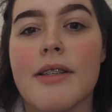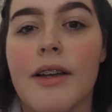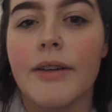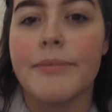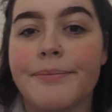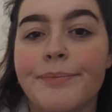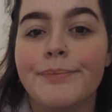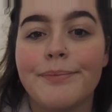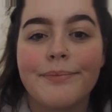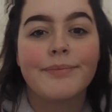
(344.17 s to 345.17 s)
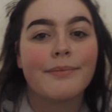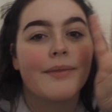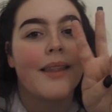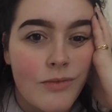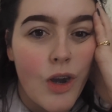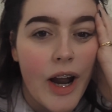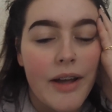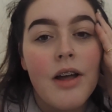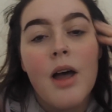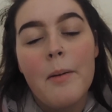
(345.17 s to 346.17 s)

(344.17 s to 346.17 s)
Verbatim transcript: so right.